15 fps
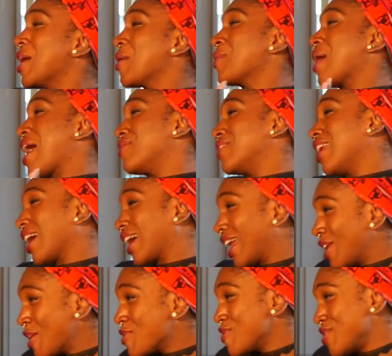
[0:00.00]
We're having like a
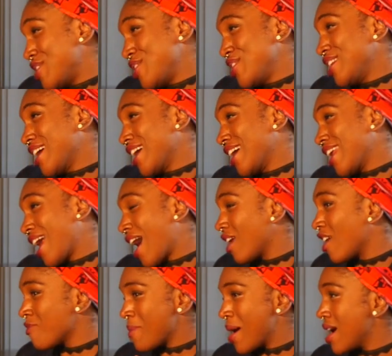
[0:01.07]
little reunion, and
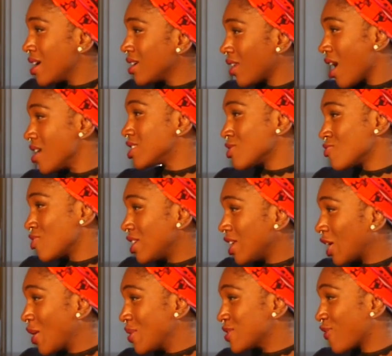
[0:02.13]
I've made like some really
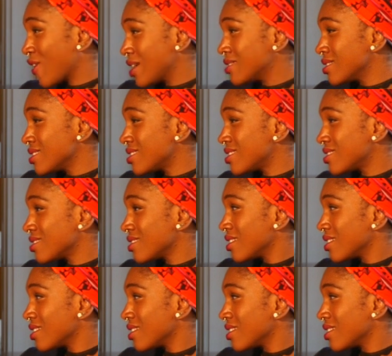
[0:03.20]
close friends.